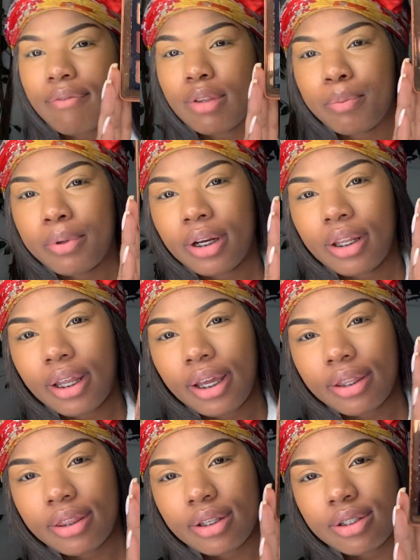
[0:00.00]
to put it
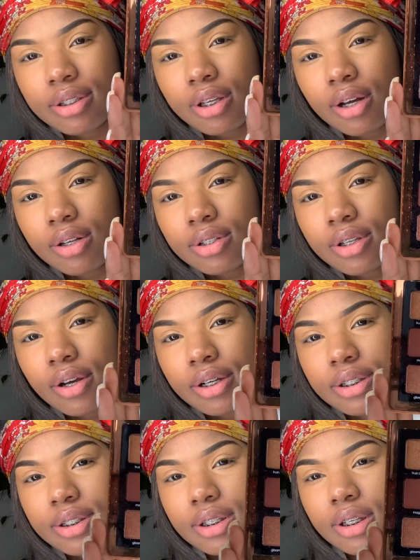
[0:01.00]
like this, y'all, so y'all
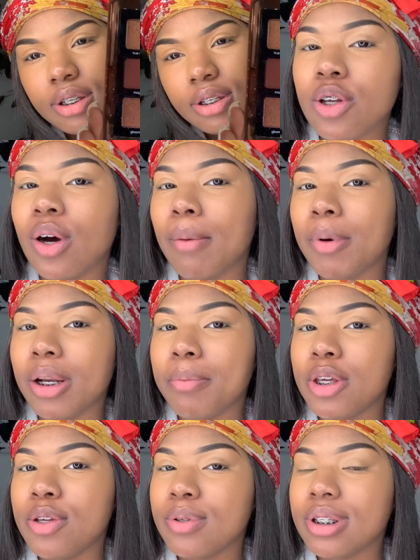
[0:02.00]
can see. I'm going to
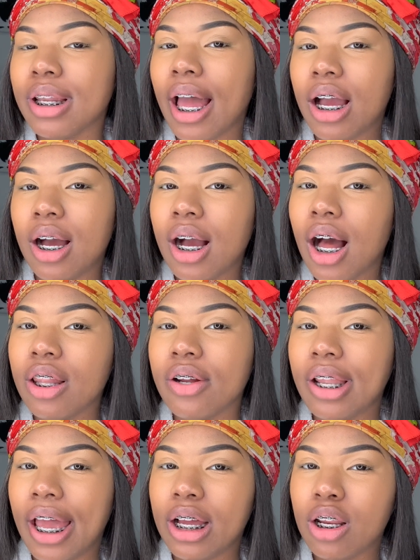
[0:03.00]
be using like a color
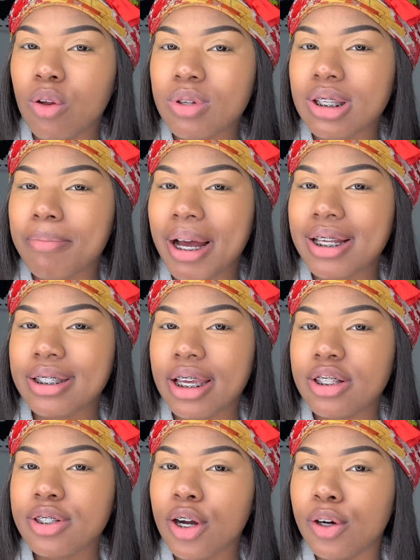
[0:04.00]
like close to my
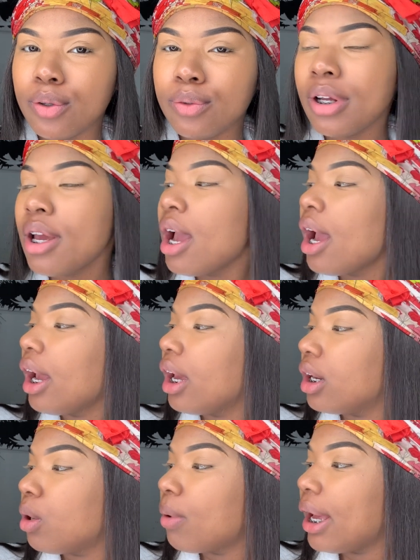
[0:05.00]
skin tone
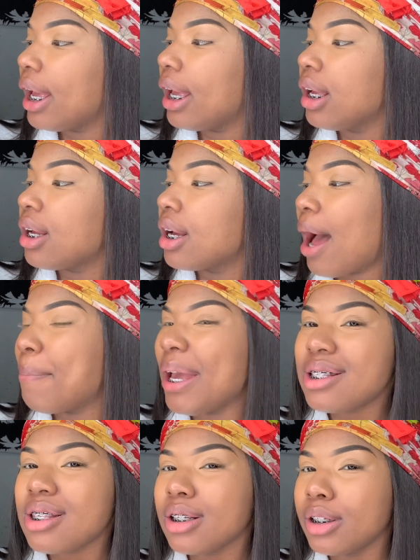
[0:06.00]
in a way. Because
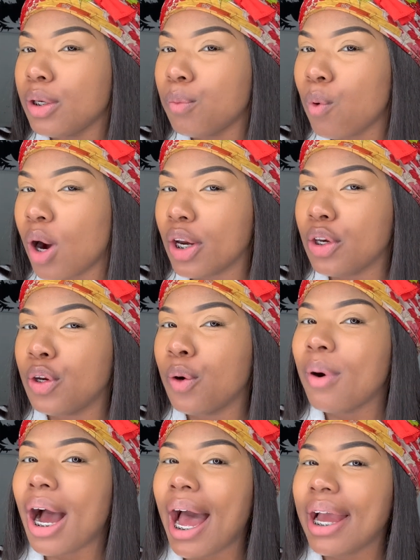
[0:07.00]
basically want
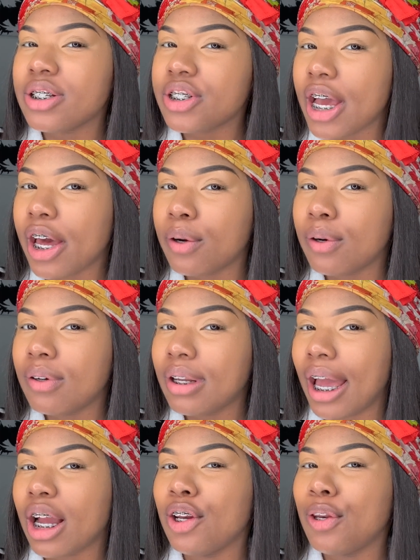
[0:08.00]
no eyeshadow,
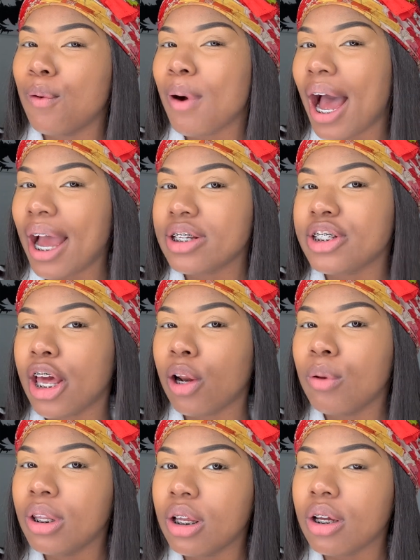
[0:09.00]
like a no
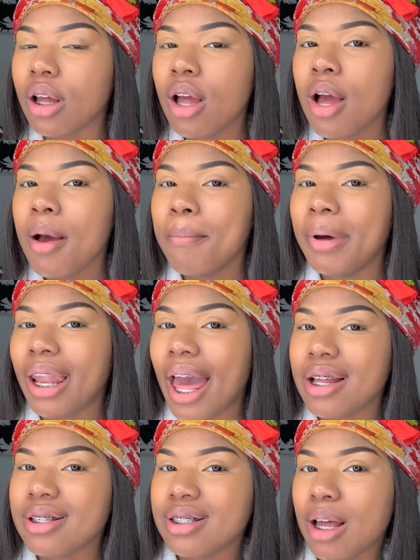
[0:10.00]
eyeshadow look. but
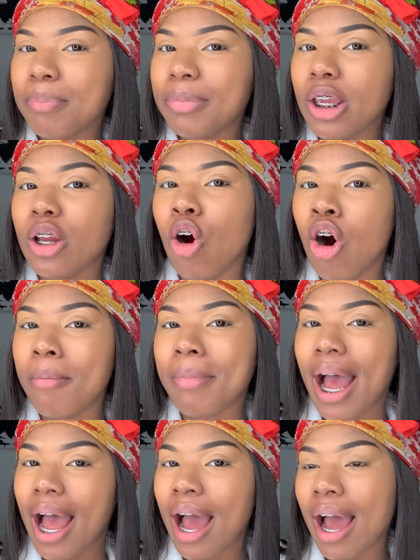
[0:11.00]
like something on
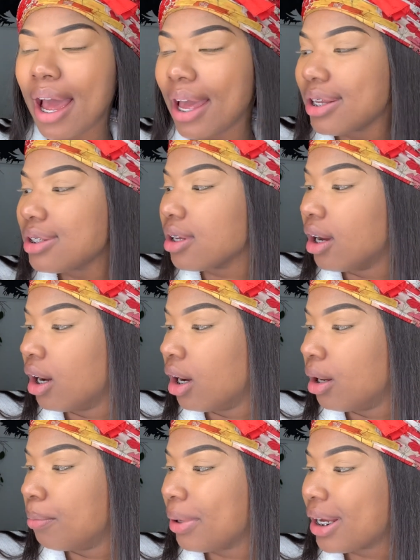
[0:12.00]
my eyes,
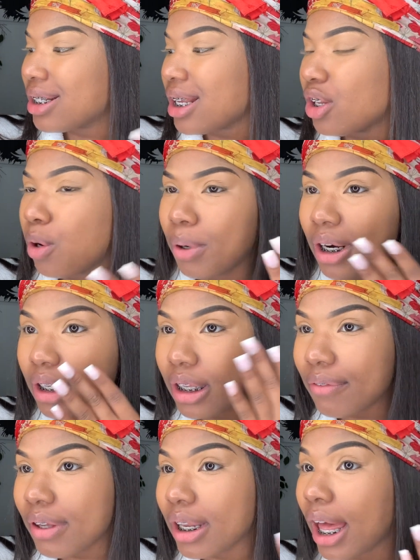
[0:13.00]
because I don't want to
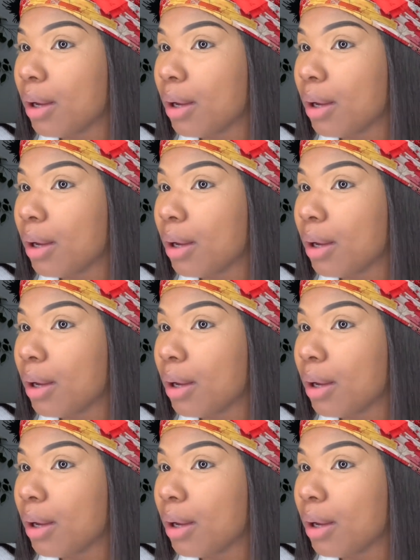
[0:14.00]
leave it like